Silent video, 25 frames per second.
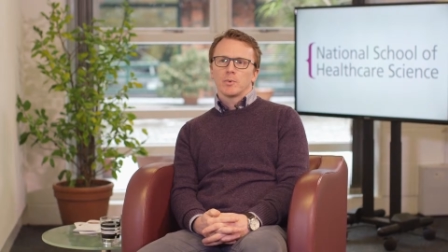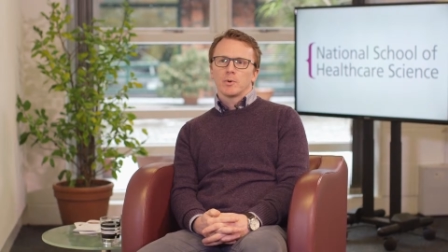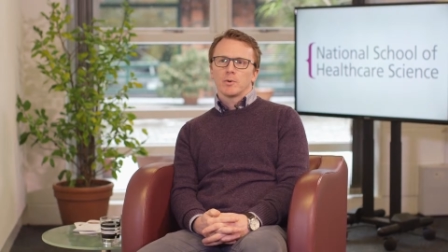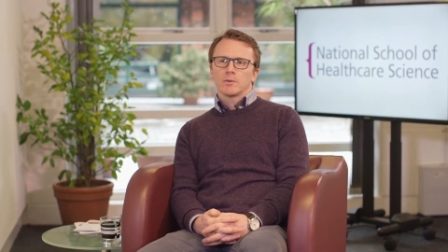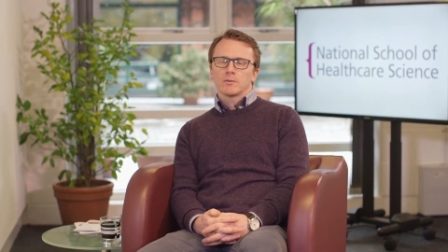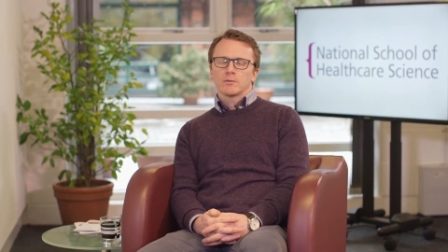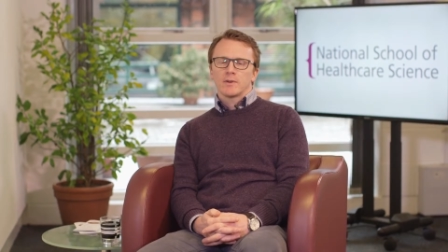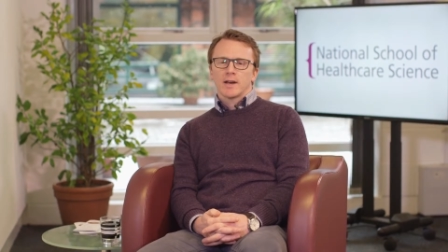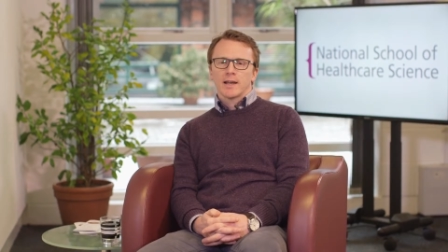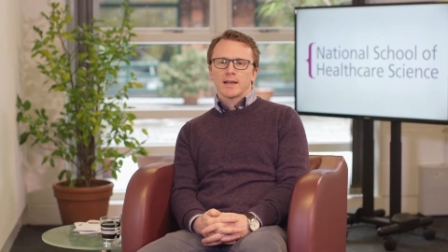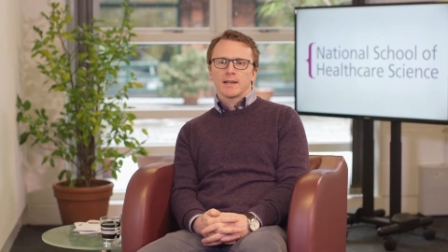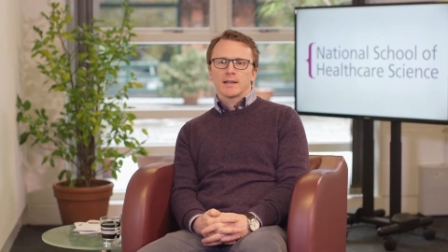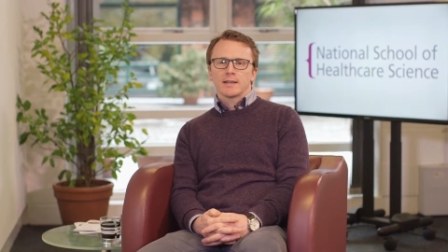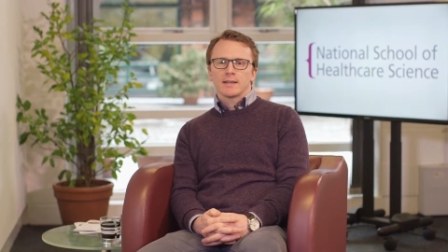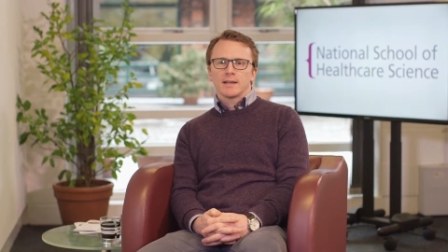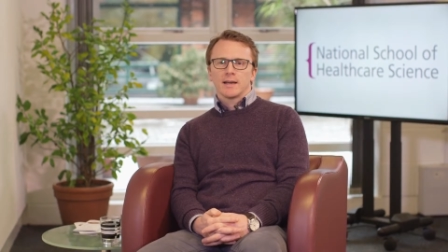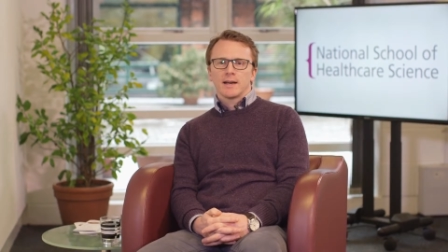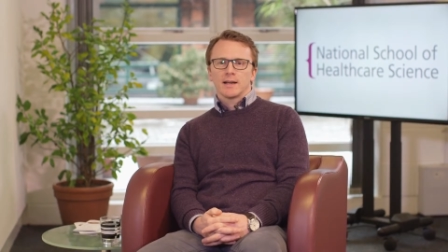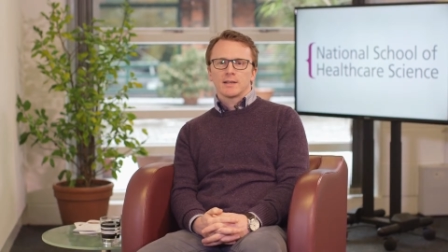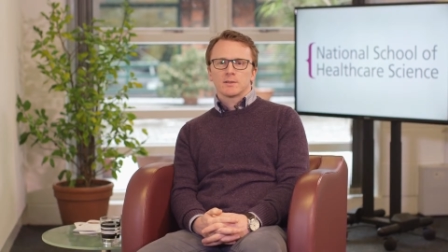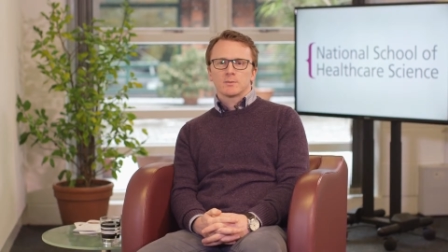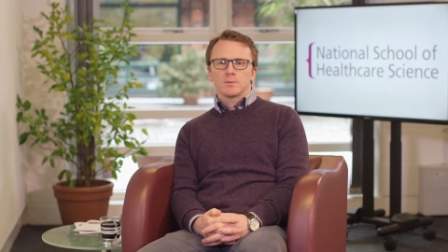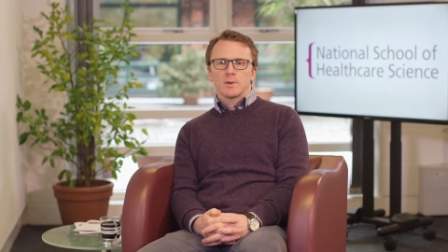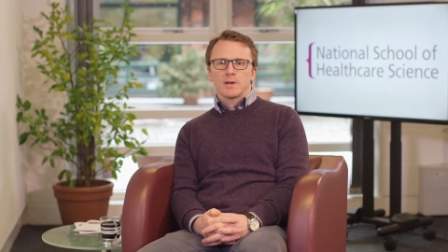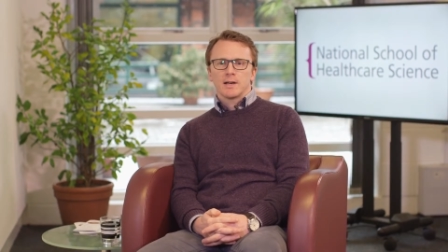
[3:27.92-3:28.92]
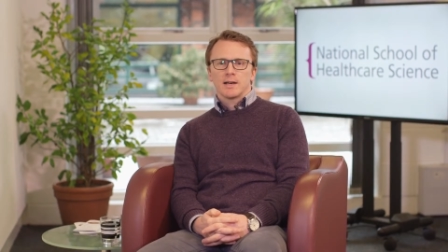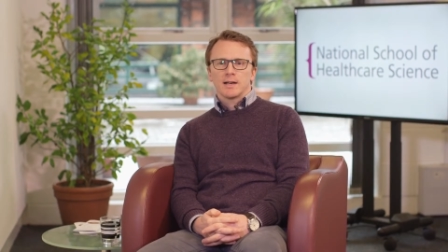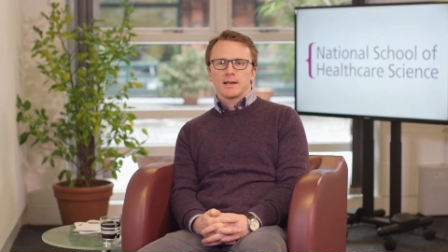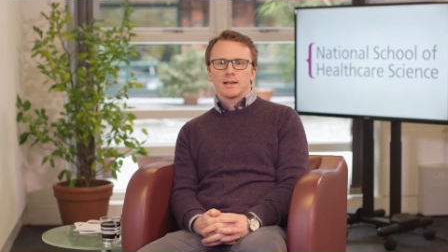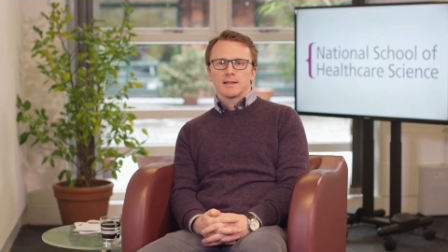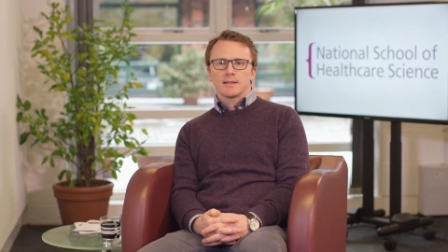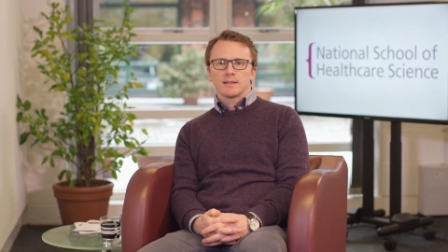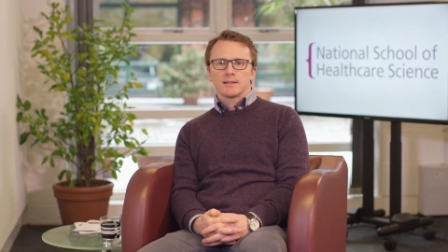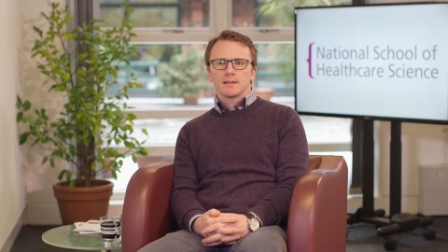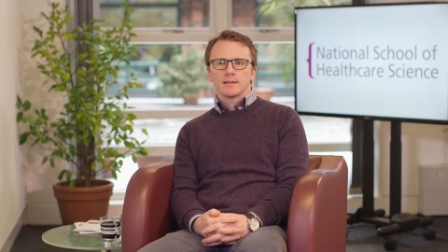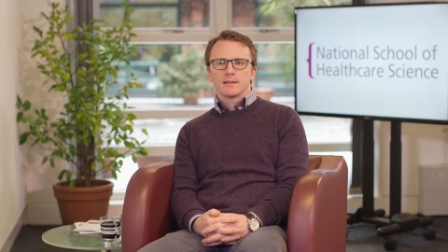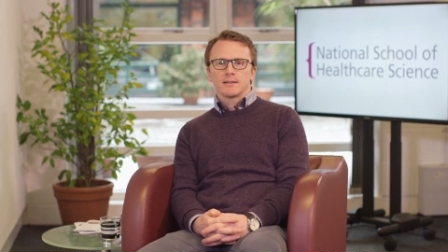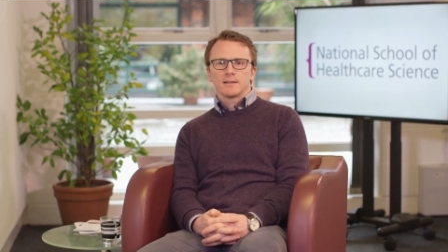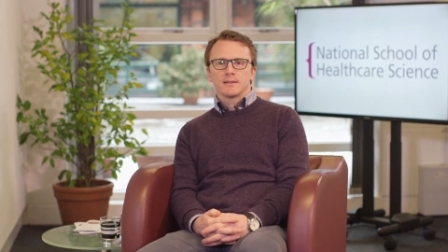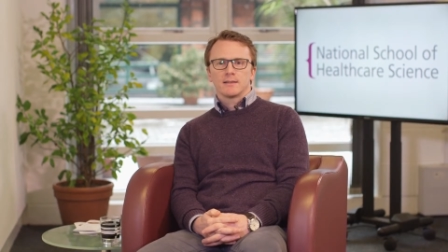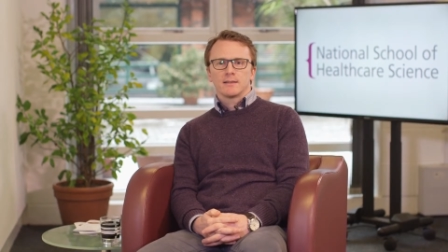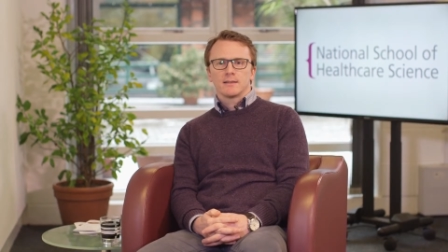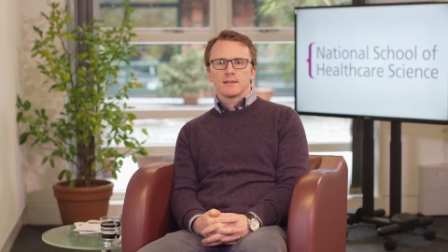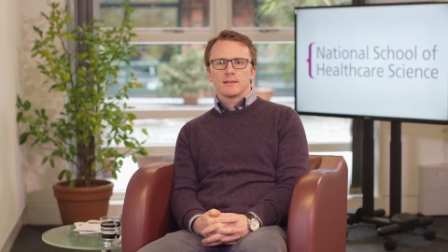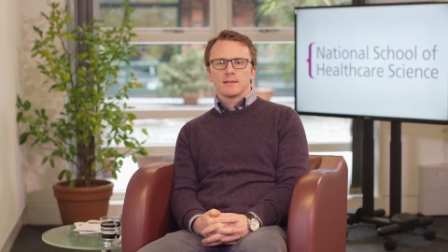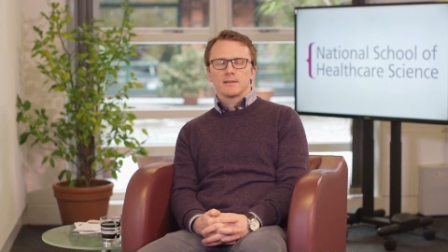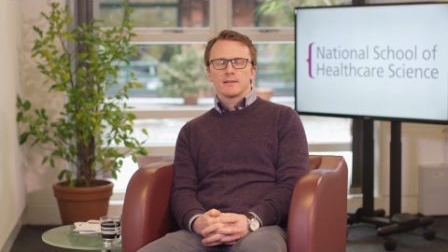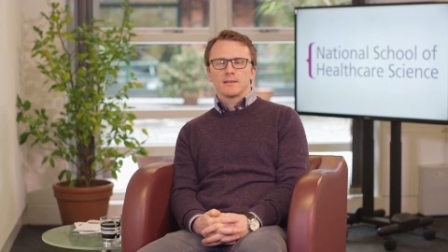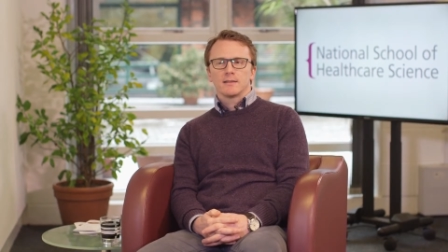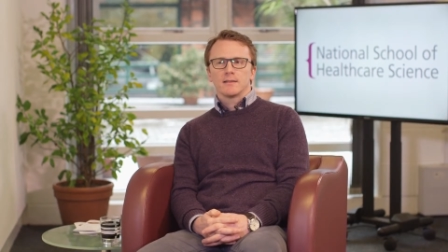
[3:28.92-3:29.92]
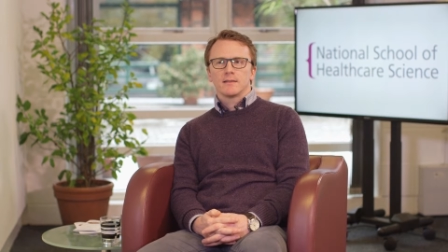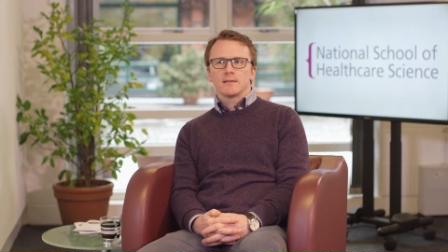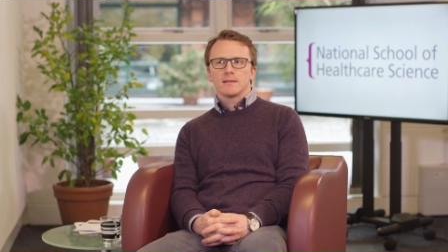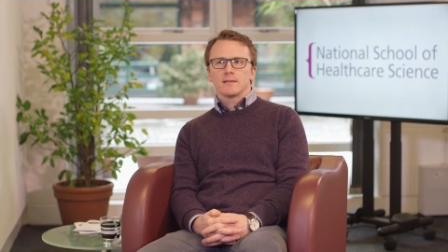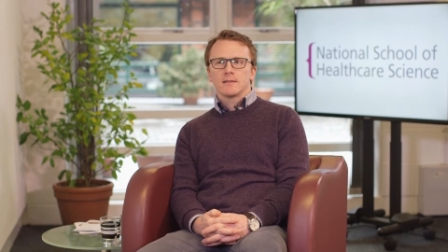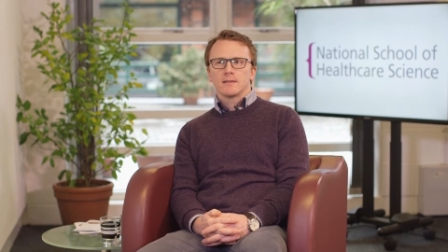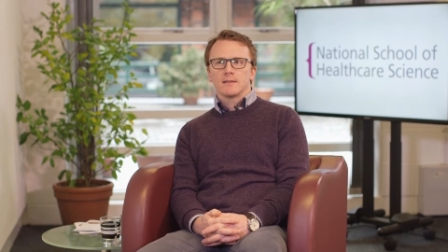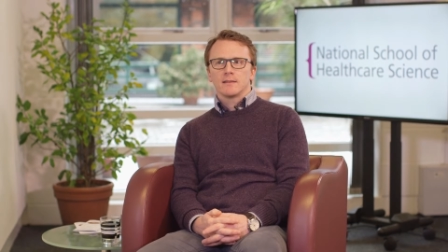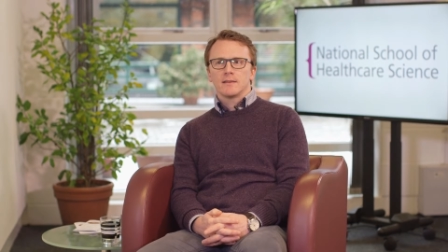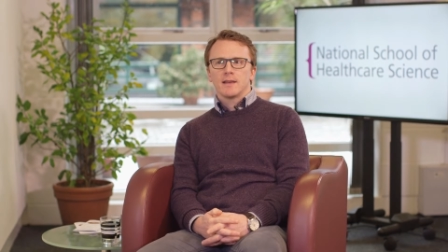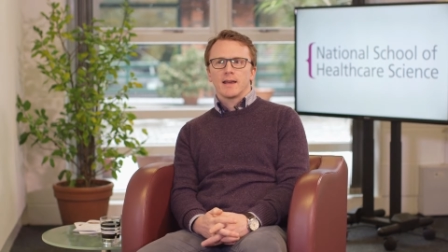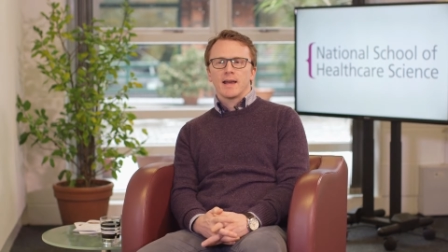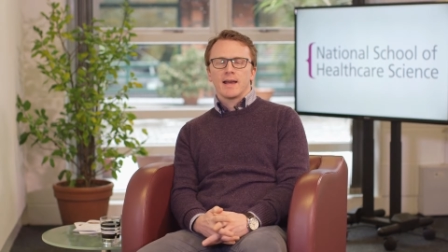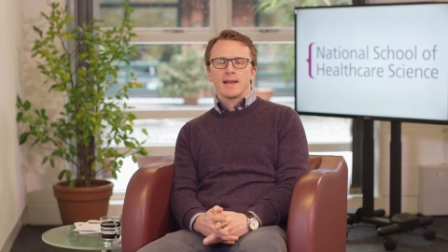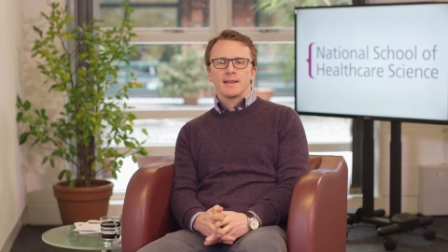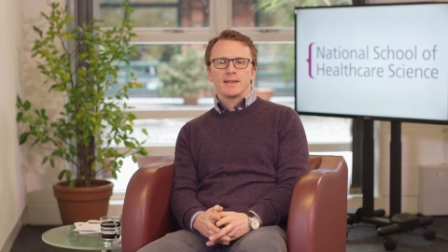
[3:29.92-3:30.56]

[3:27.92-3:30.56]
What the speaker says: but recognise where they're